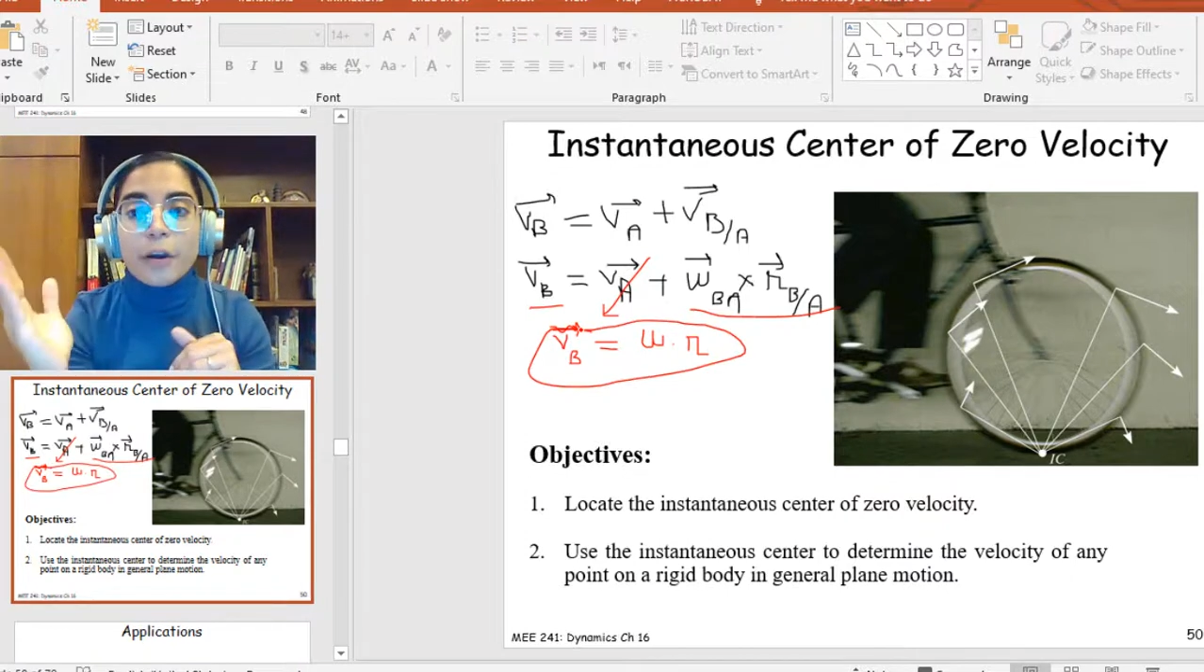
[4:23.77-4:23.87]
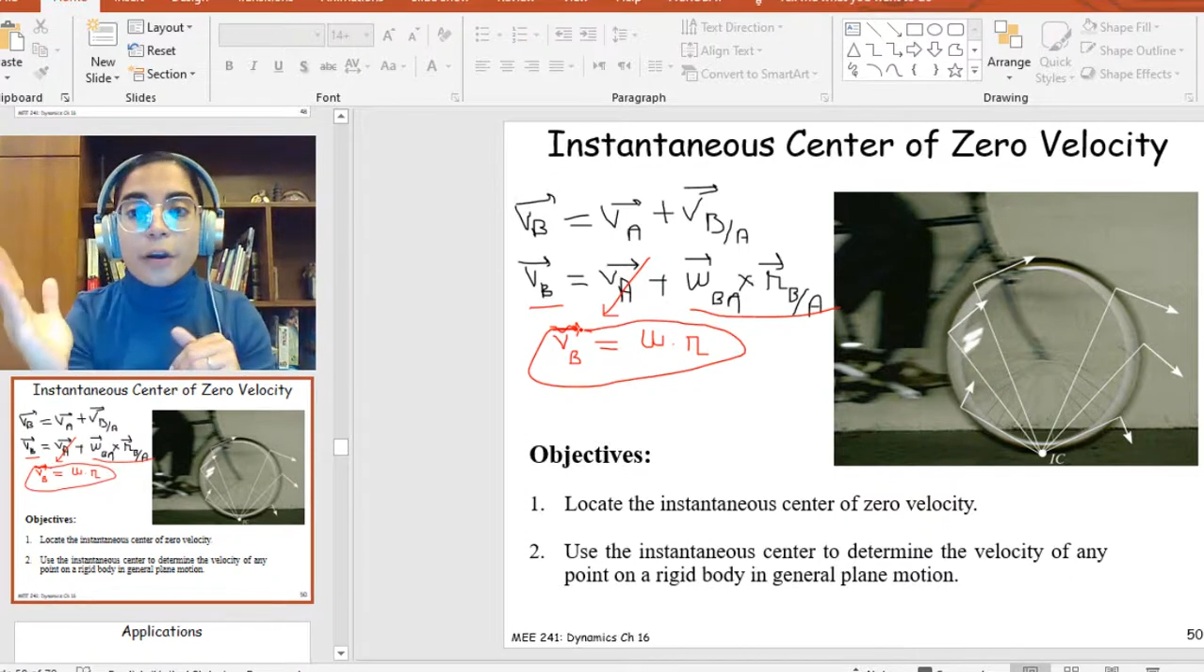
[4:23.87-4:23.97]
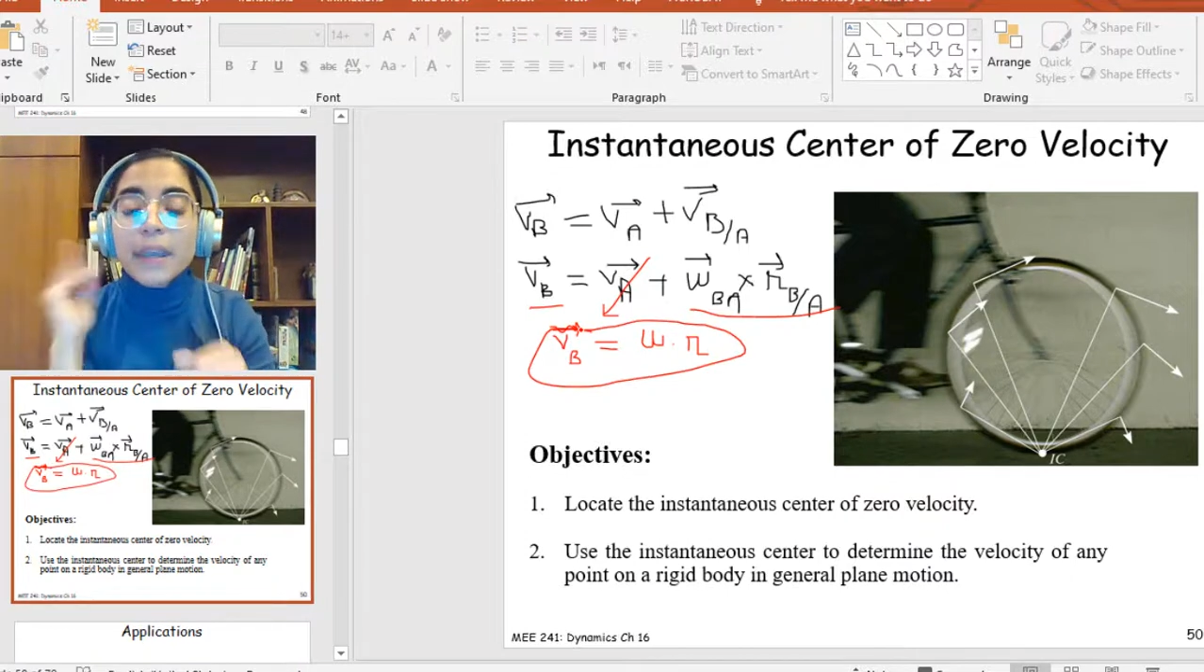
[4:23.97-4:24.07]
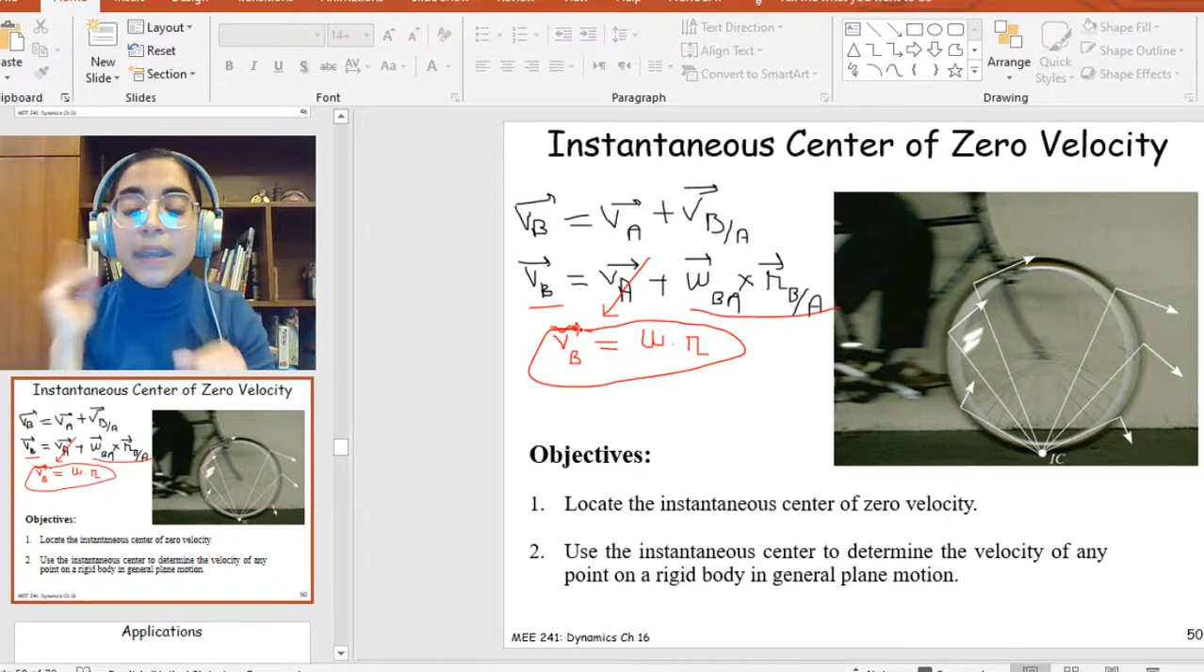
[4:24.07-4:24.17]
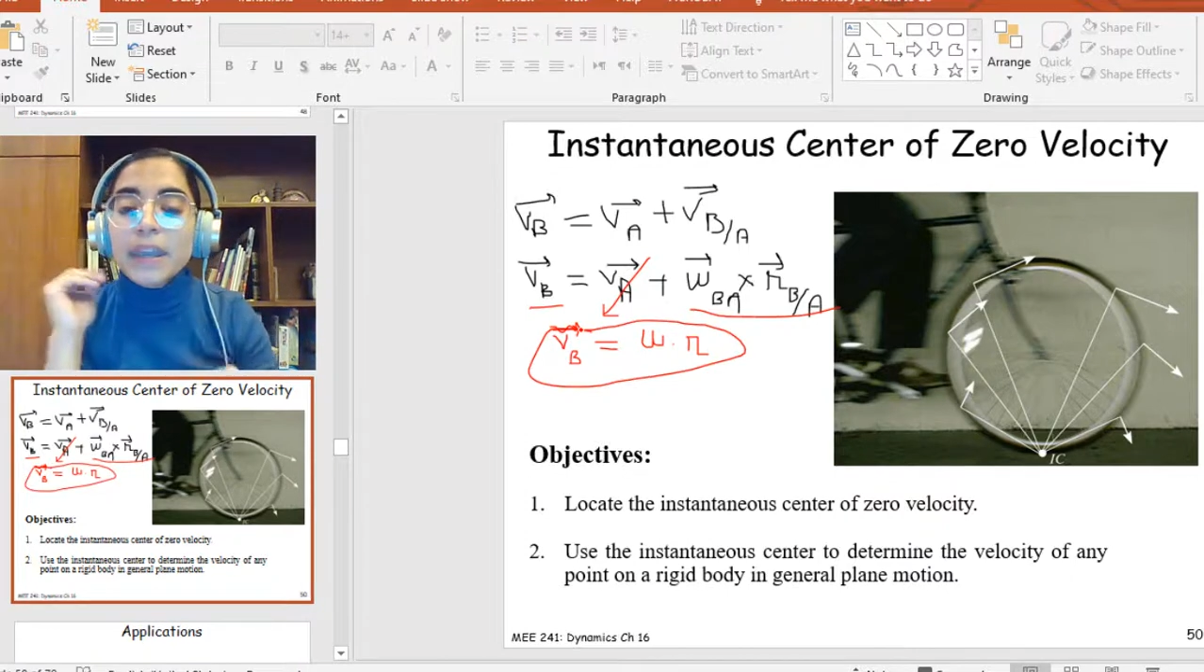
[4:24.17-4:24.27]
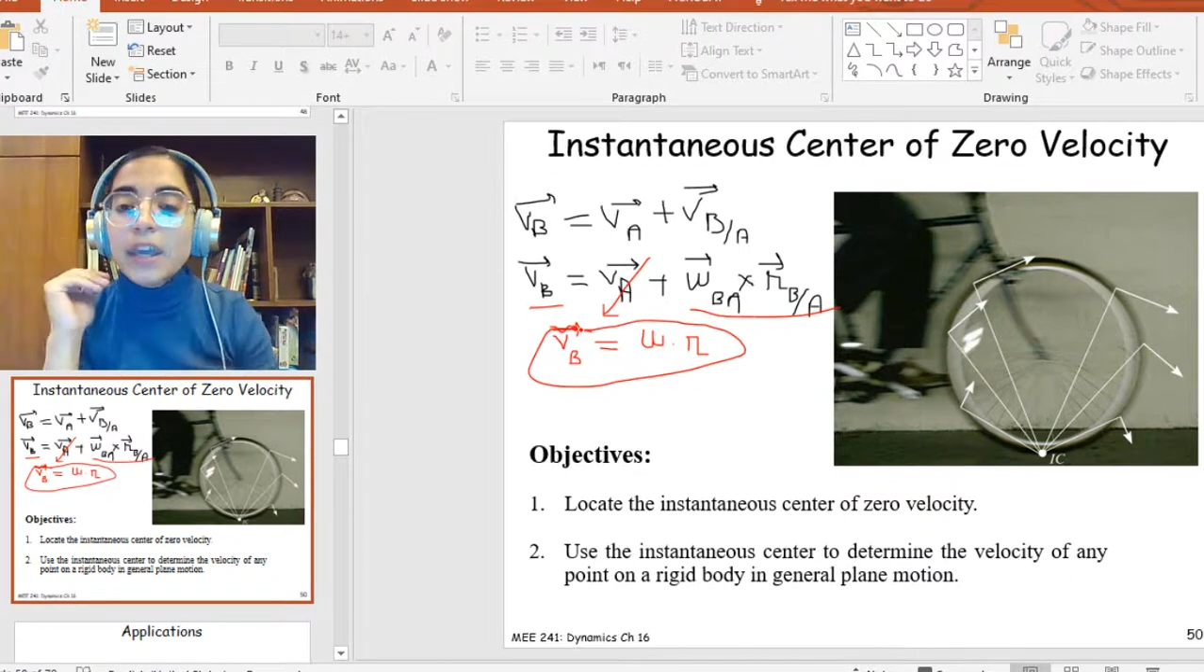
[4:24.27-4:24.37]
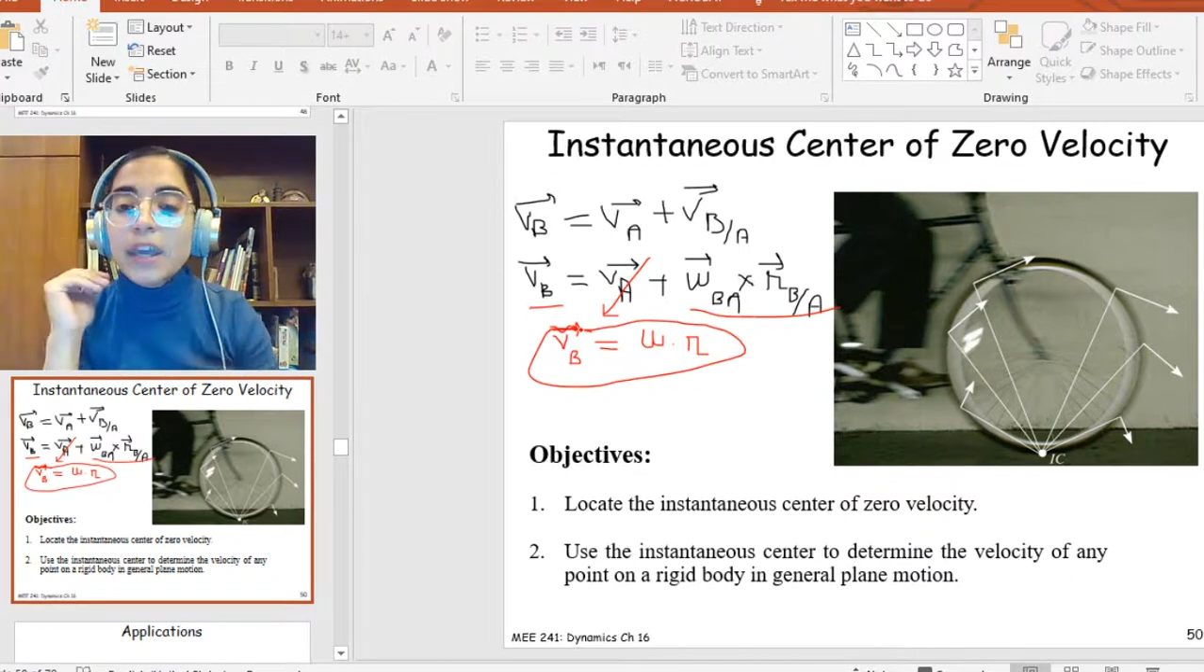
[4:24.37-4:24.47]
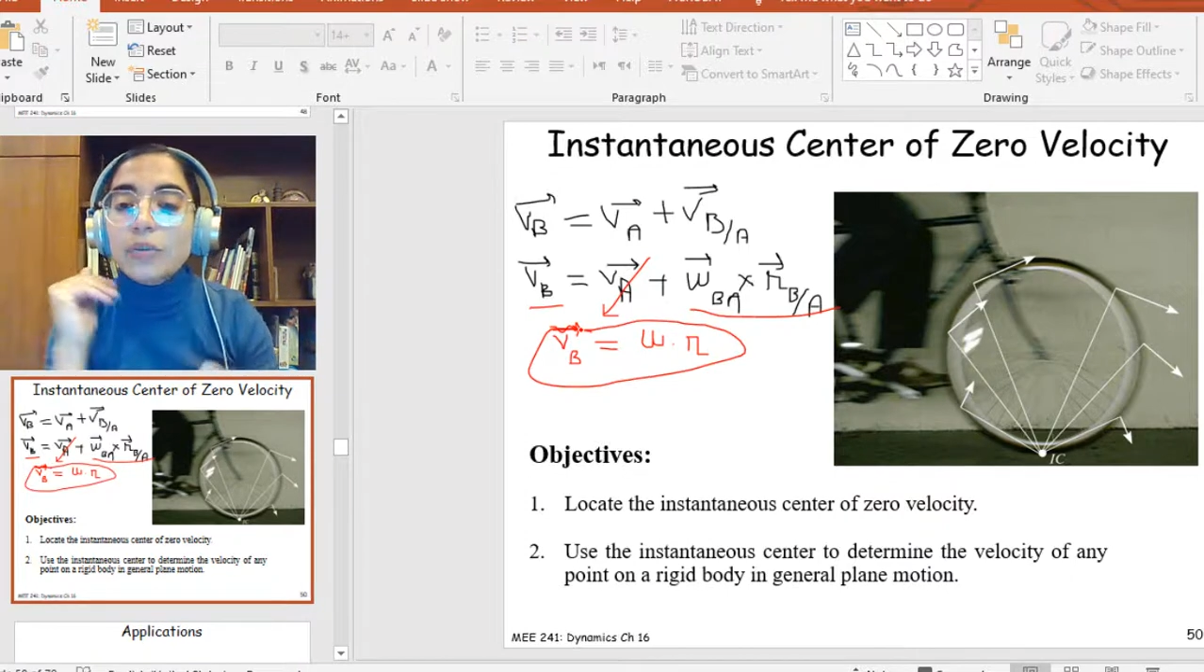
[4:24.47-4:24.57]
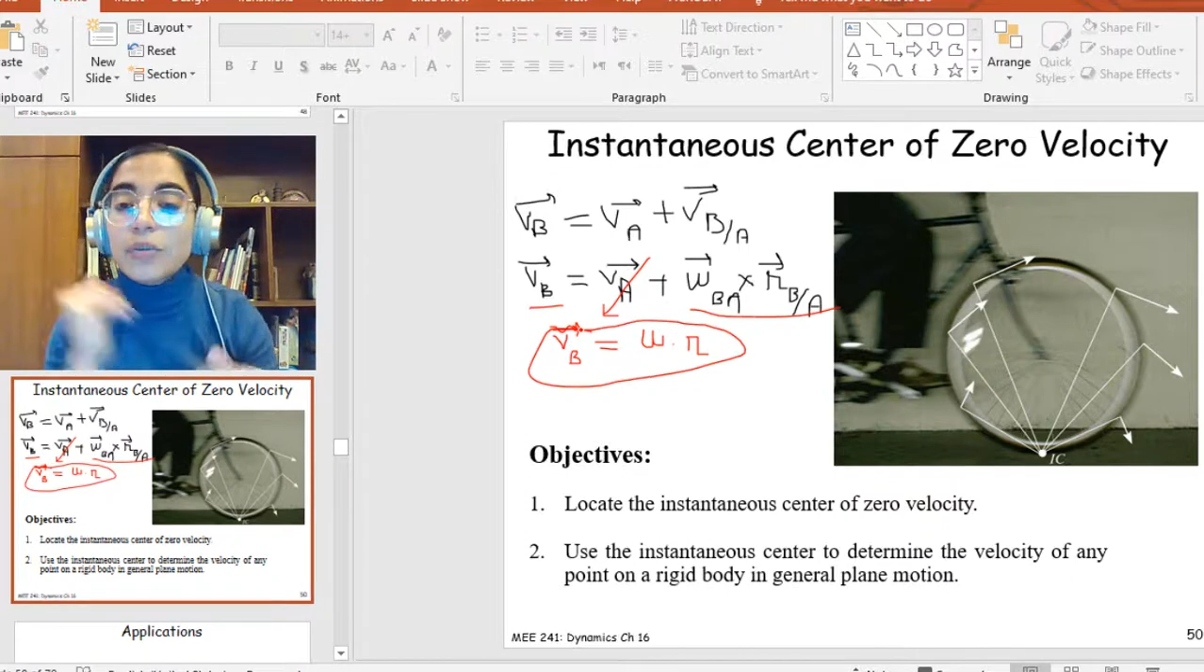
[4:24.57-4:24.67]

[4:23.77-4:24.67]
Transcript: from B